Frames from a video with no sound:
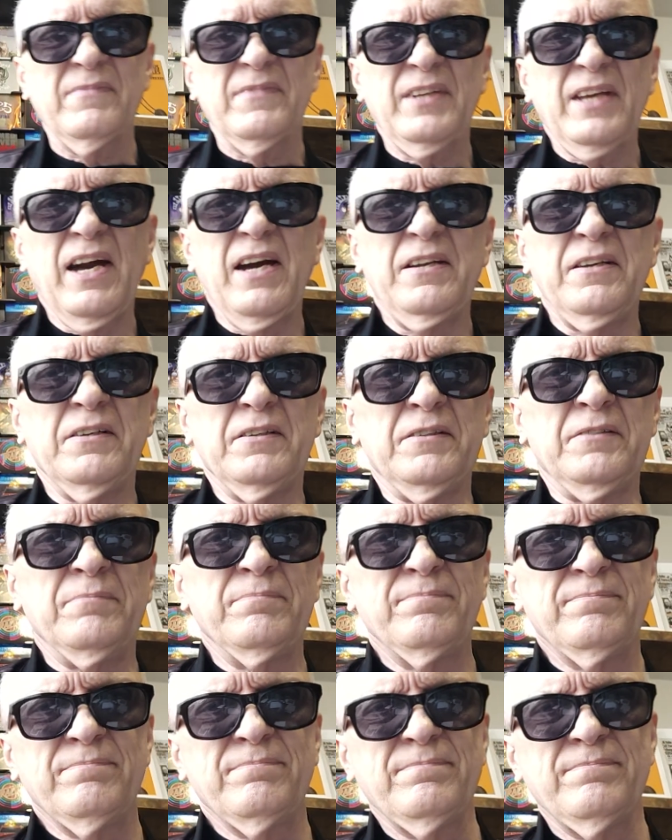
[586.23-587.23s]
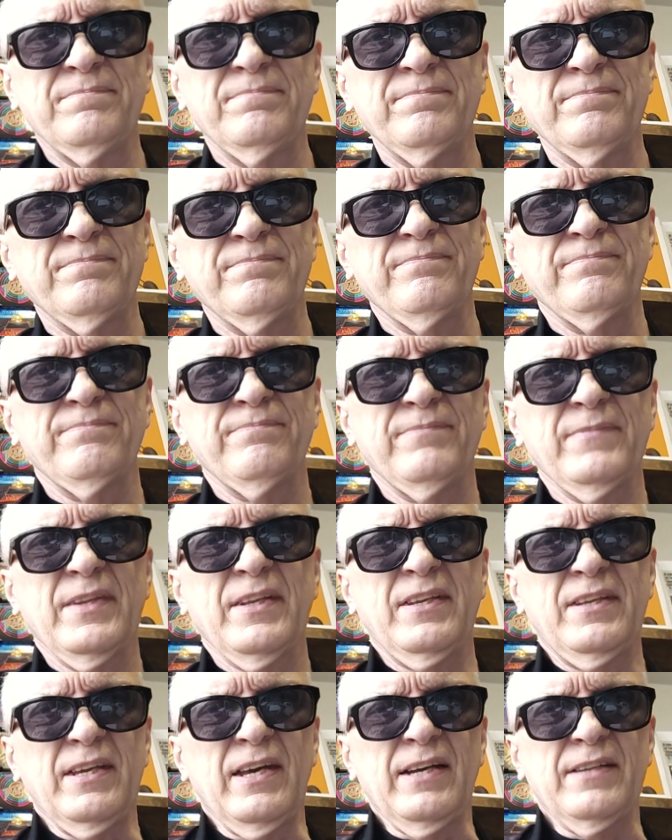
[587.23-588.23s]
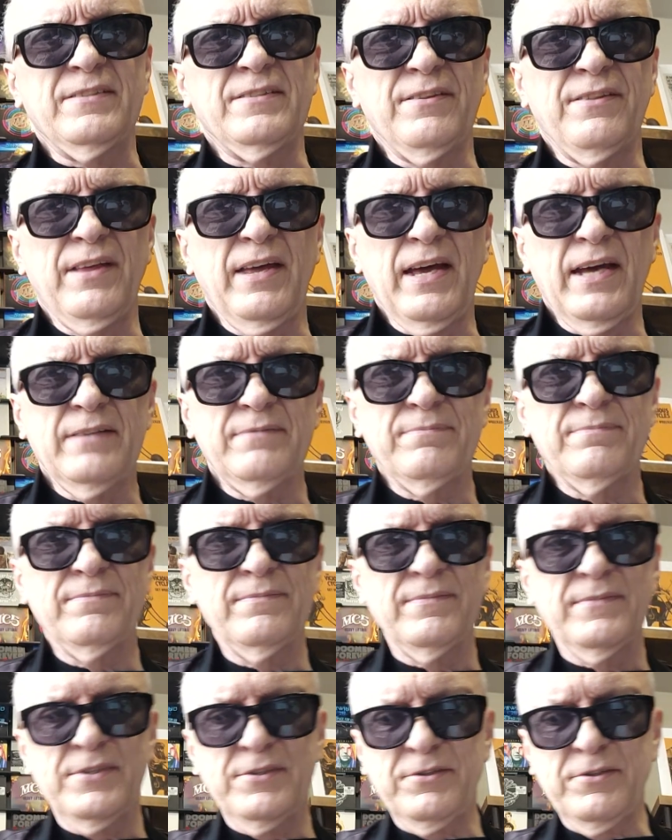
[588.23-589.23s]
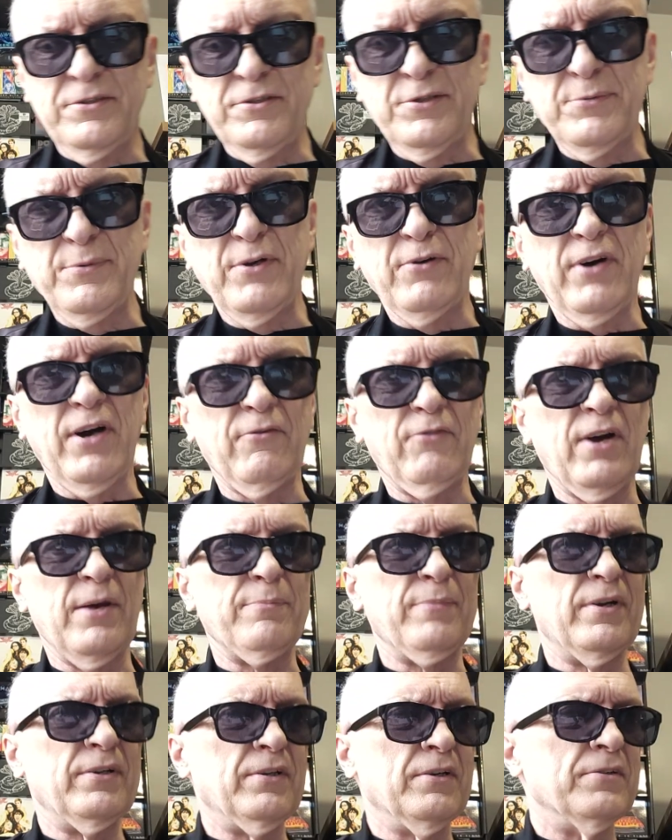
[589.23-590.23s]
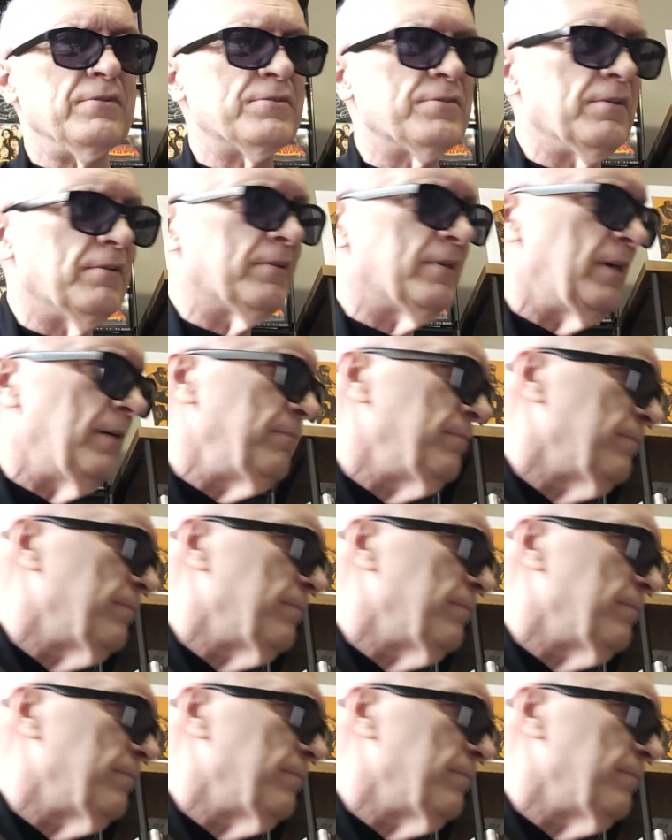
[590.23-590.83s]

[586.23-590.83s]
Got a little kick to that. Excuse me while I wipe my nose, okay?